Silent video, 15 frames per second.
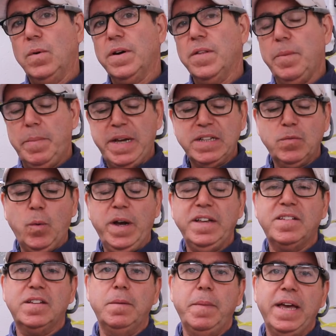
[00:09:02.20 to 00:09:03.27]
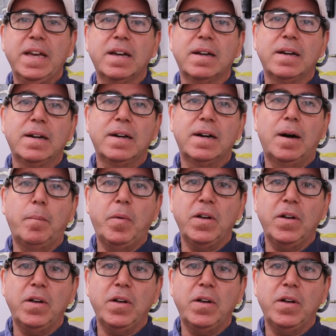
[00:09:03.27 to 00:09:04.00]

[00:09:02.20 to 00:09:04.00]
And one of the best ways to make a